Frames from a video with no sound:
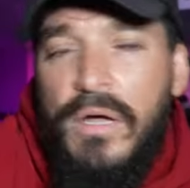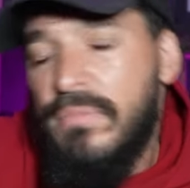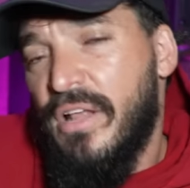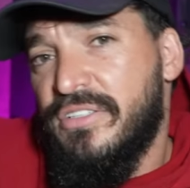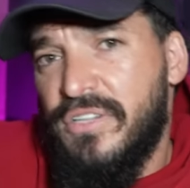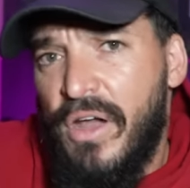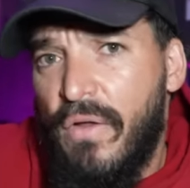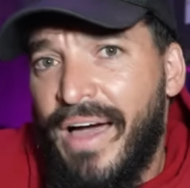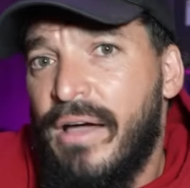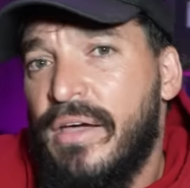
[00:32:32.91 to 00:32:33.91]
Probably doesn't know
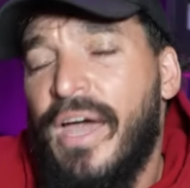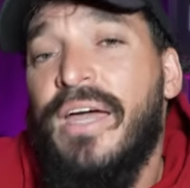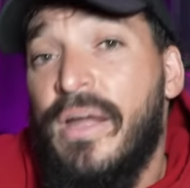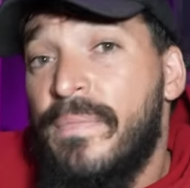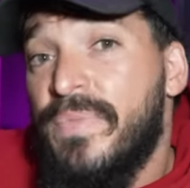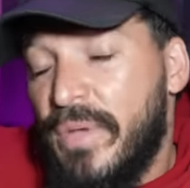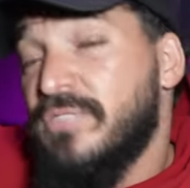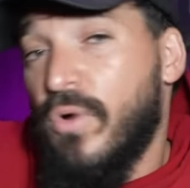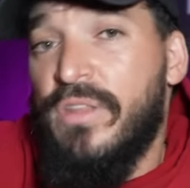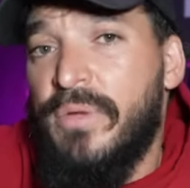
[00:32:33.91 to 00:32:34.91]
that, okay? Makes
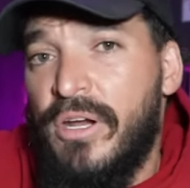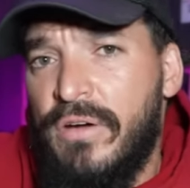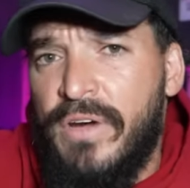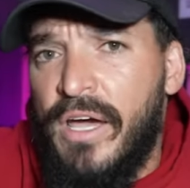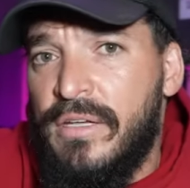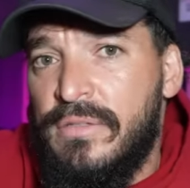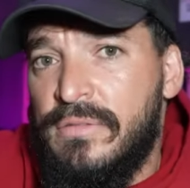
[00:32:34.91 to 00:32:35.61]
more than me on Overnight.